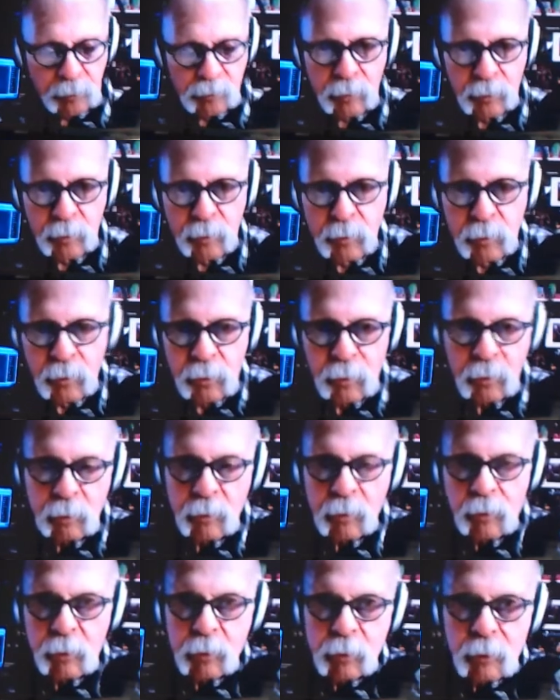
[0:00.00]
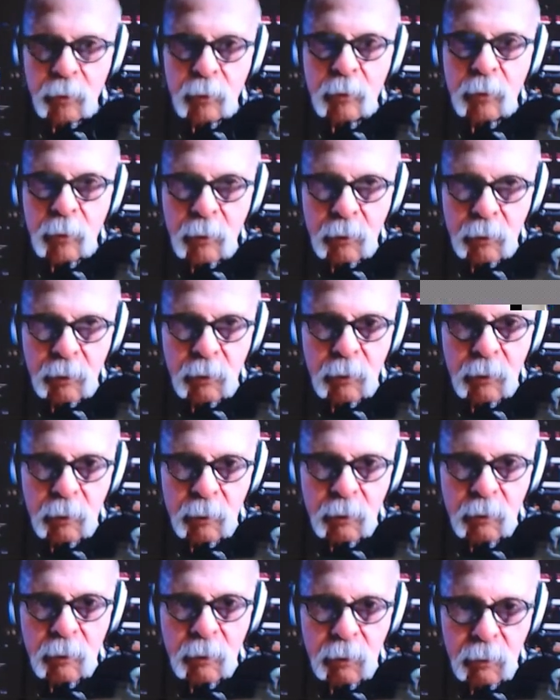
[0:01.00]

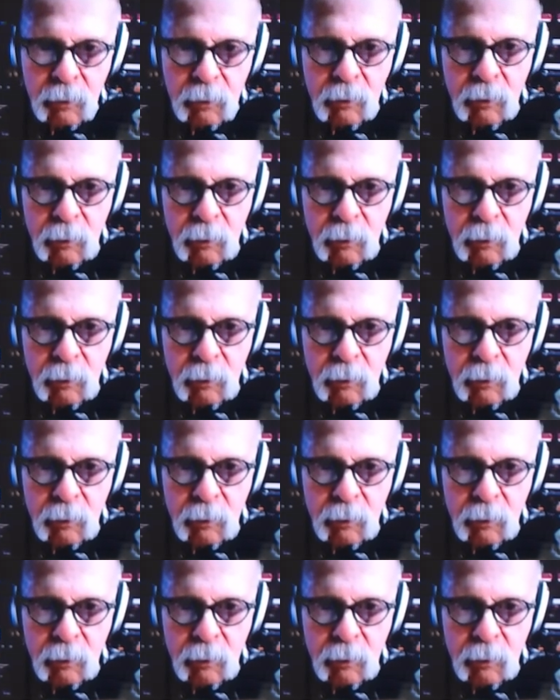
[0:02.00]
The person shown says nothing.